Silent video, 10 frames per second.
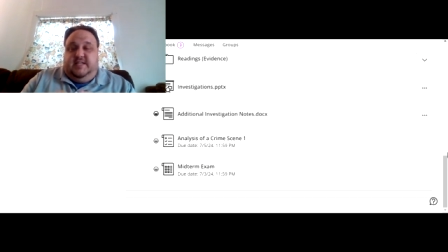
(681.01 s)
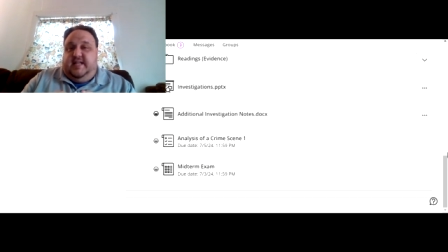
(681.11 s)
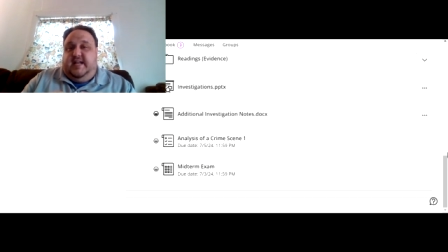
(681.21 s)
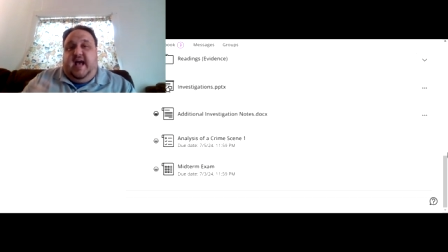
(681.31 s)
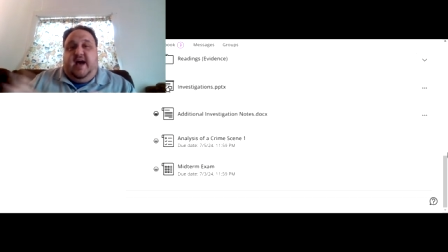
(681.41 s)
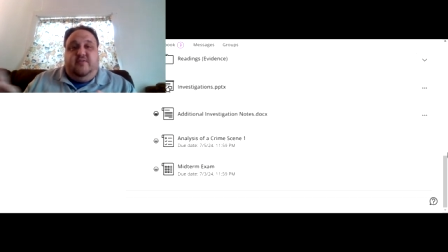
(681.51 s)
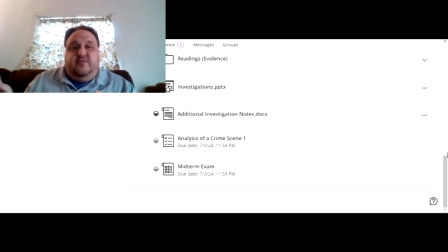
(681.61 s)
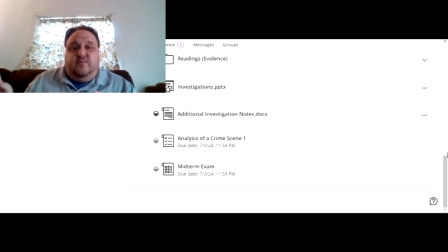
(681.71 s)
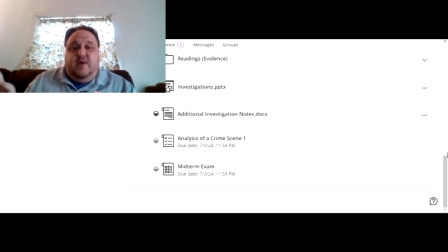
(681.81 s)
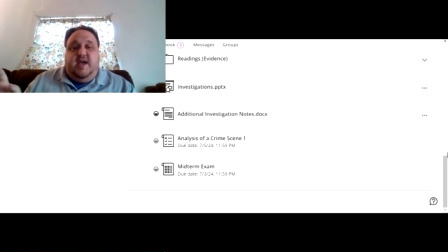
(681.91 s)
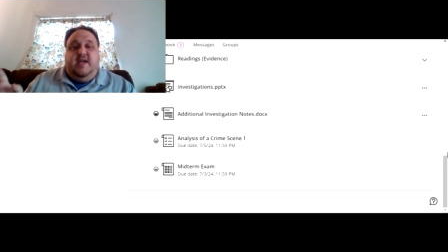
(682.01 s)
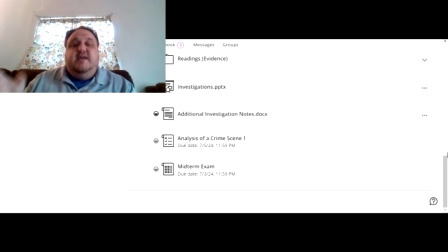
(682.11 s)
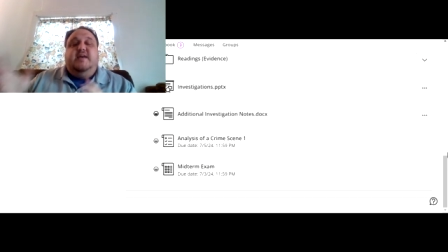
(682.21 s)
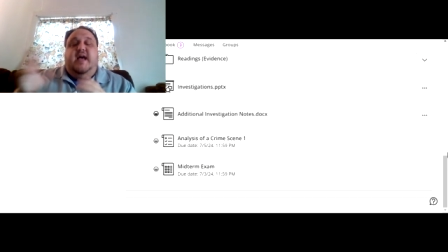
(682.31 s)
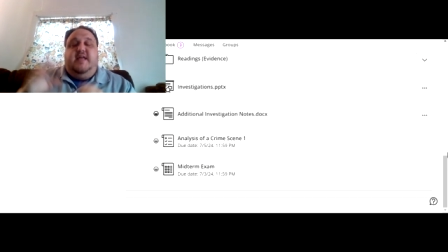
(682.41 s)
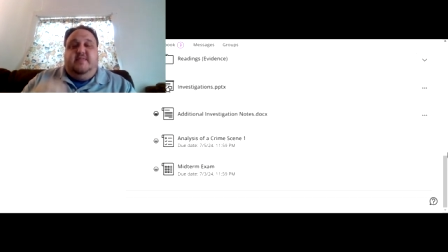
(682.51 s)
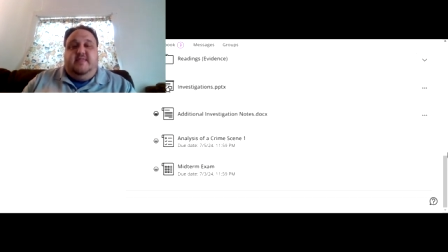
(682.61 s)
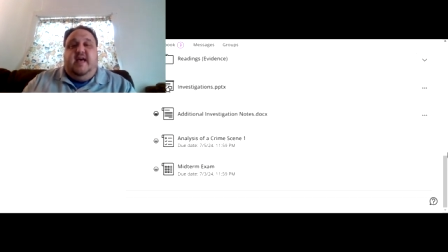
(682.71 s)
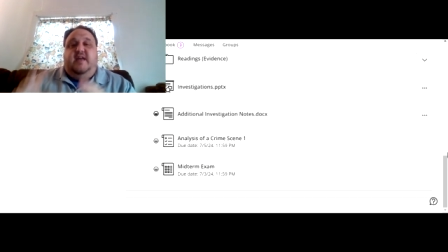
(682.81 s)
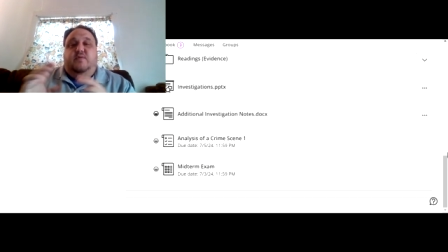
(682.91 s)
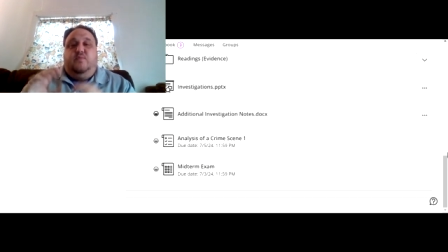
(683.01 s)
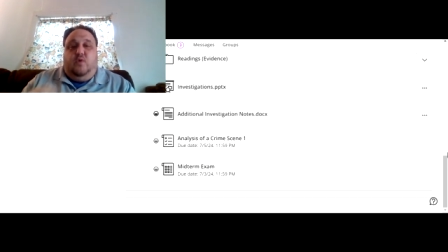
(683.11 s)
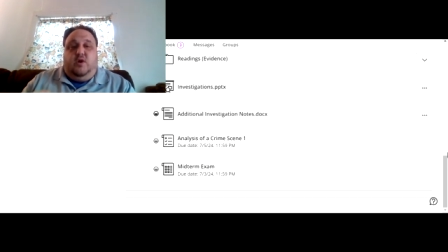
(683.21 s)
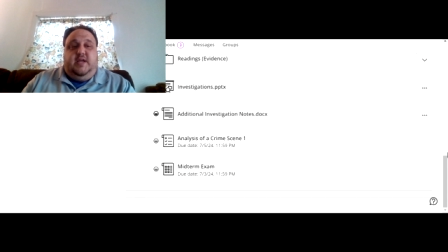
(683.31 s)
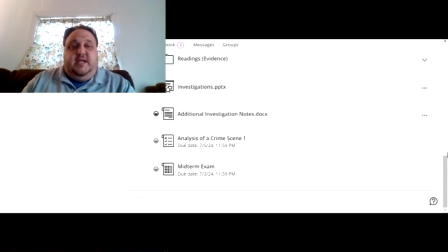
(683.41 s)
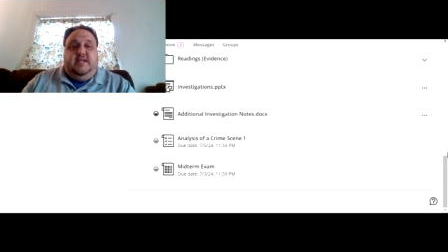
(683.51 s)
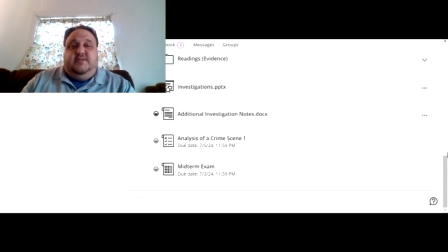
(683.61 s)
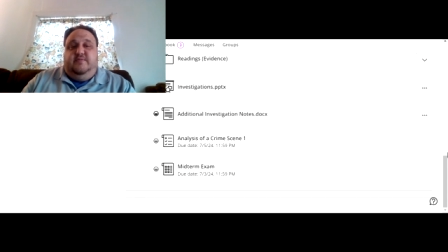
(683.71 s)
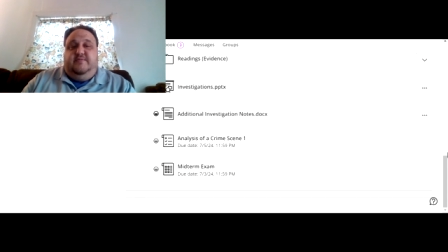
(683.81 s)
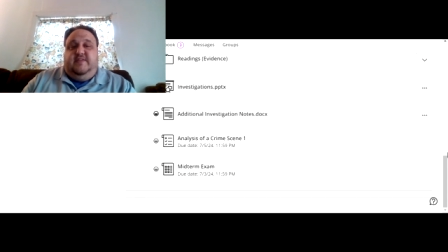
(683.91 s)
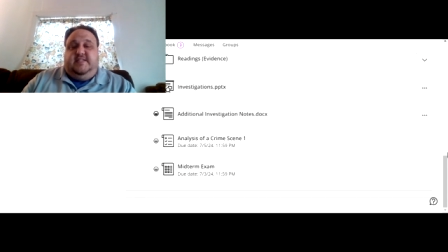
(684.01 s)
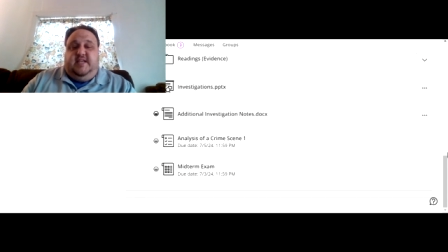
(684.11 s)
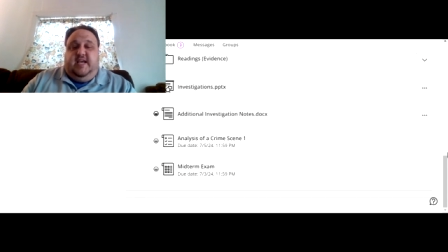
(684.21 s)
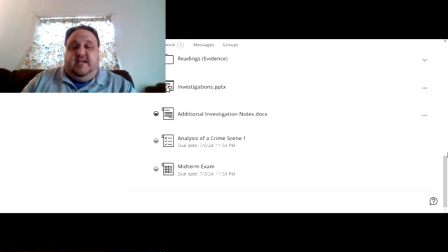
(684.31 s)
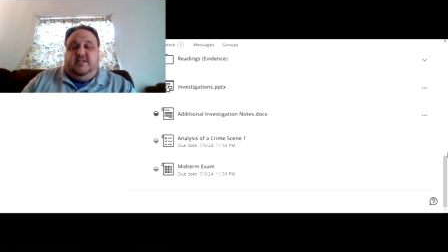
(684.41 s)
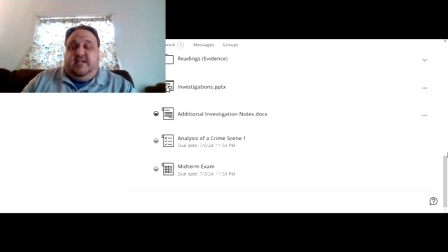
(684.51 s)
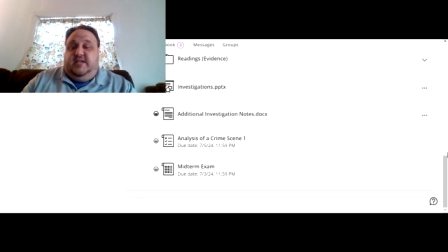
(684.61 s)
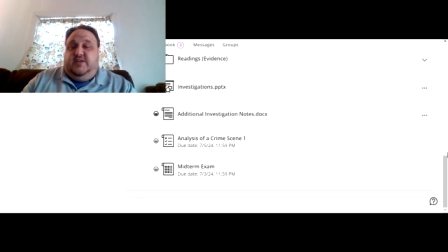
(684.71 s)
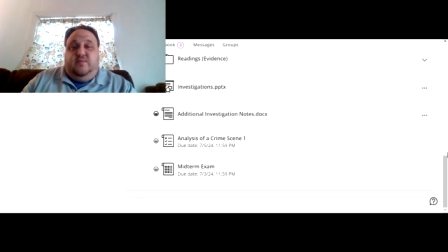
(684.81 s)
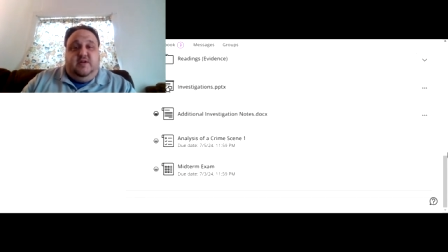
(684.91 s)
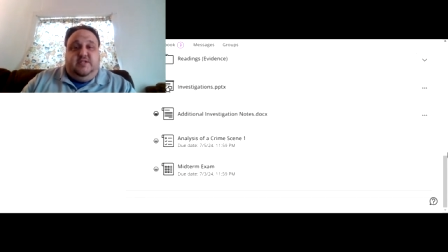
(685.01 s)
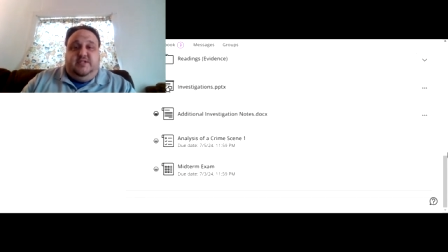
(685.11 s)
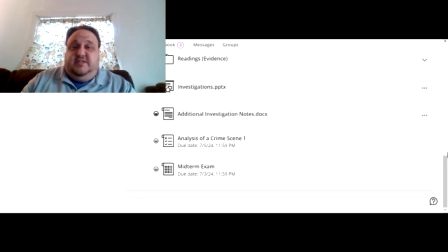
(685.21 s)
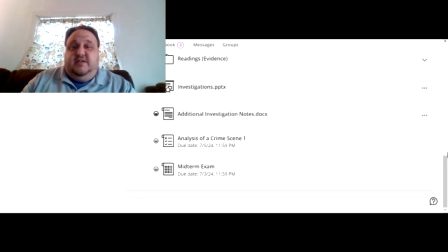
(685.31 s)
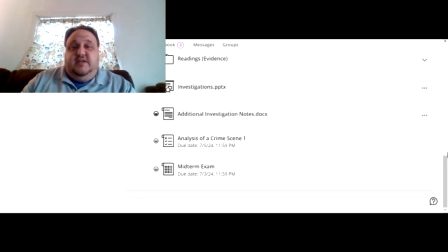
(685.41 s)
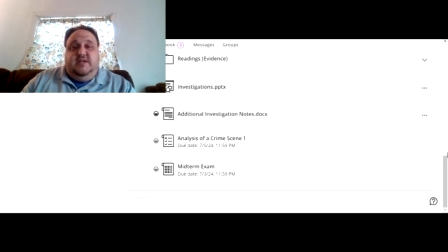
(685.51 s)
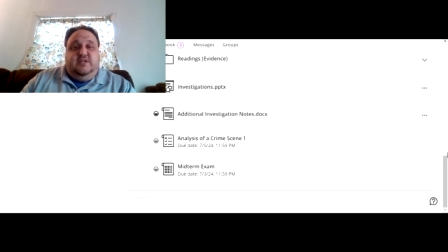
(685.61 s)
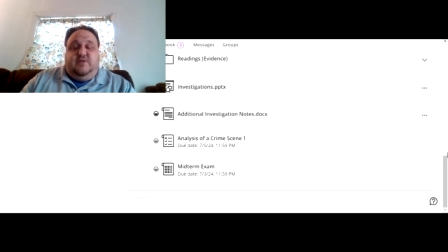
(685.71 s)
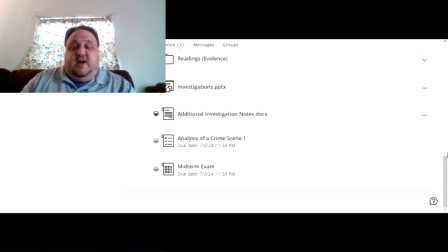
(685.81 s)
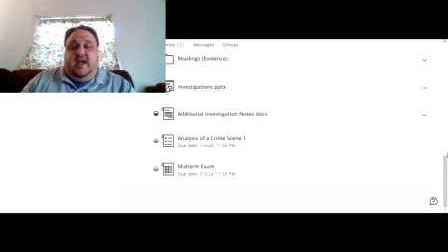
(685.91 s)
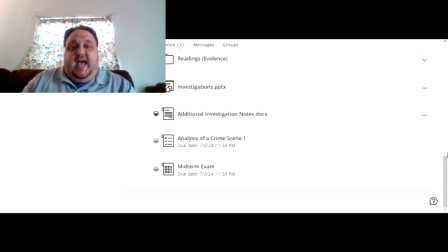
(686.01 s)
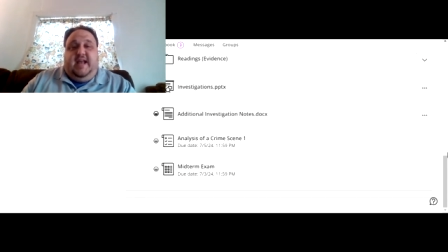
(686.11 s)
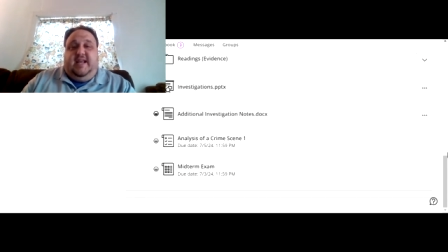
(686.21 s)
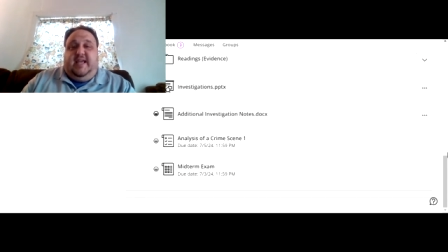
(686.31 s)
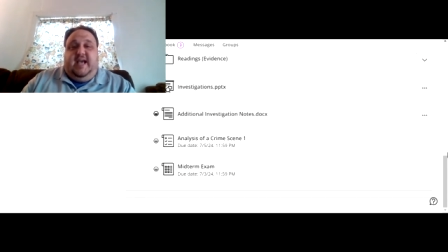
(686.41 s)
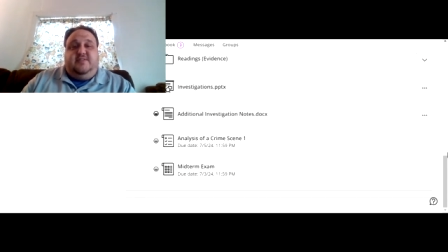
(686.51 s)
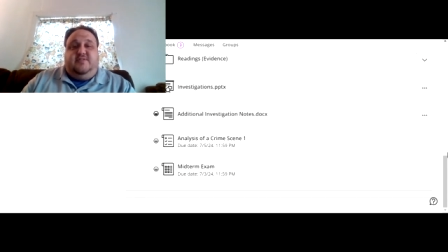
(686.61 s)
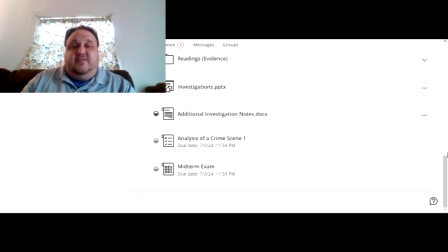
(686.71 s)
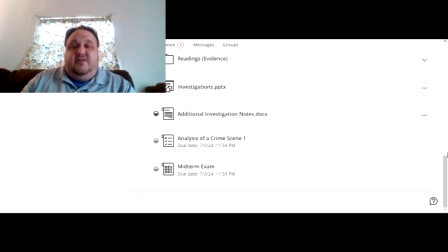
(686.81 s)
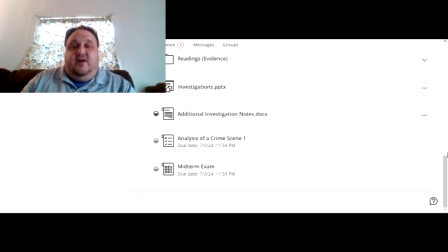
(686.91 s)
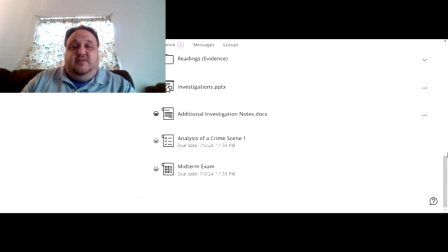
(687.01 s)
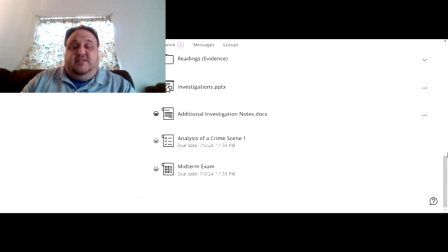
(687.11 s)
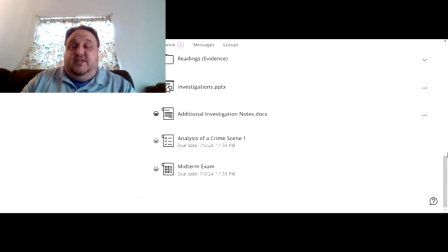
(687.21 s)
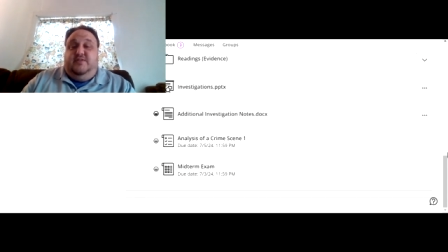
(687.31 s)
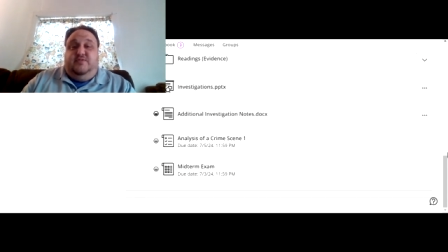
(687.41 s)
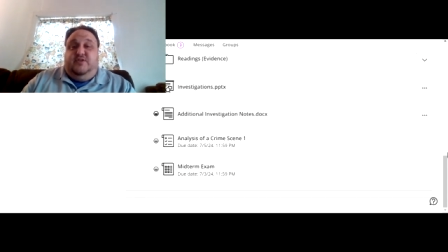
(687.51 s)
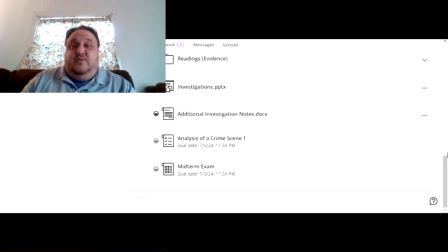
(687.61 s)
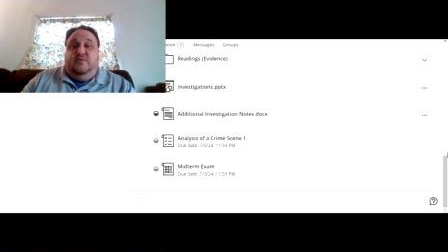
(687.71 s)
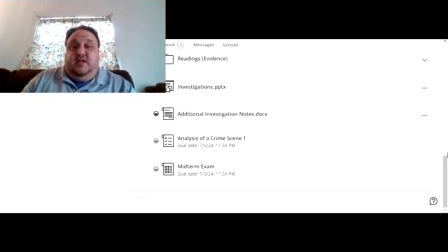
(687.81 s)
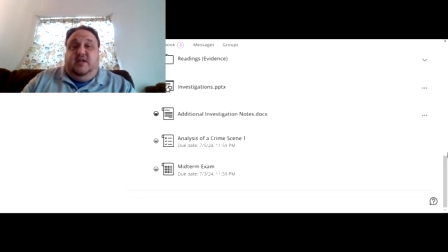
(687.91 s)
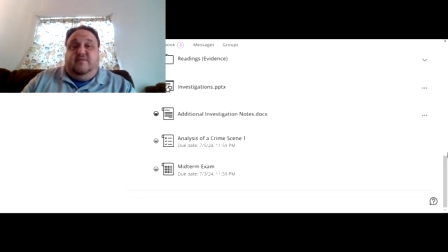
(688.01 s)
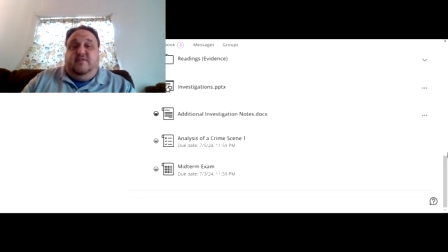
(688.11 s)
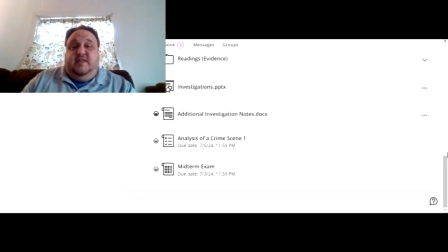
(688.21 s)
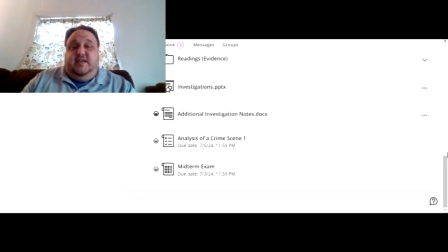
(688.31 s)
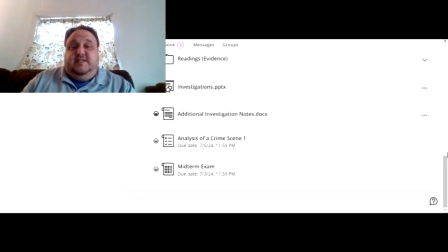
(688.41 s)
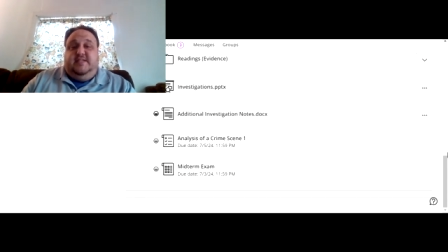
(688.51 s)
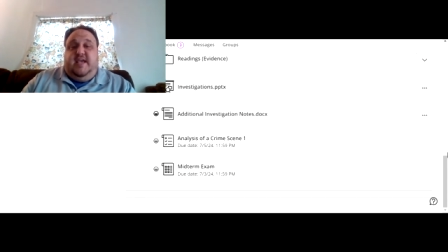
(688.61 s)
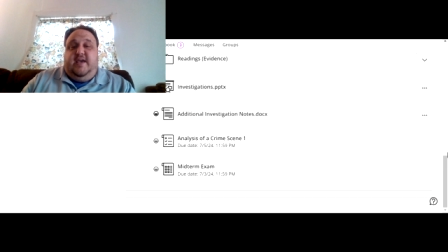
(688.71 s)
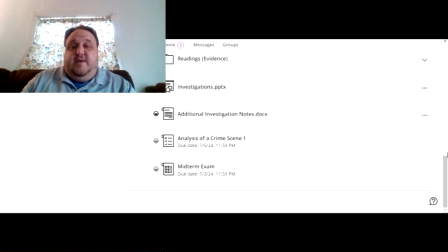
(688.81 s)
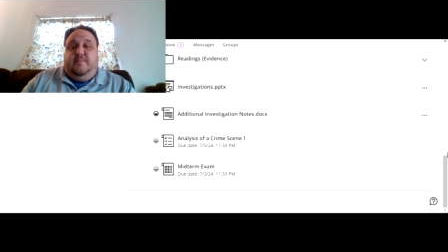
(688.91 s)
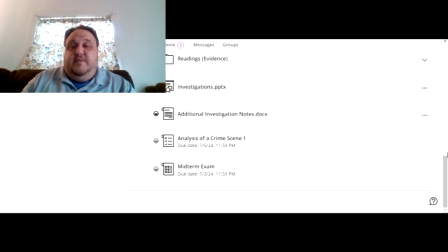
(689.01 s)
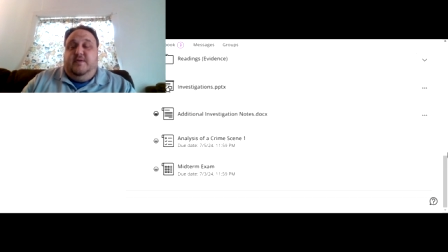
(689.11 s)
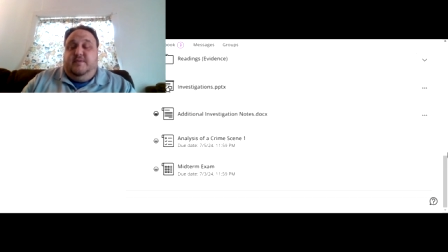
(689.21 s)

get that out of the way, and then work into investigations. I don't want you to try adding extra knowledge that you don't need for the exam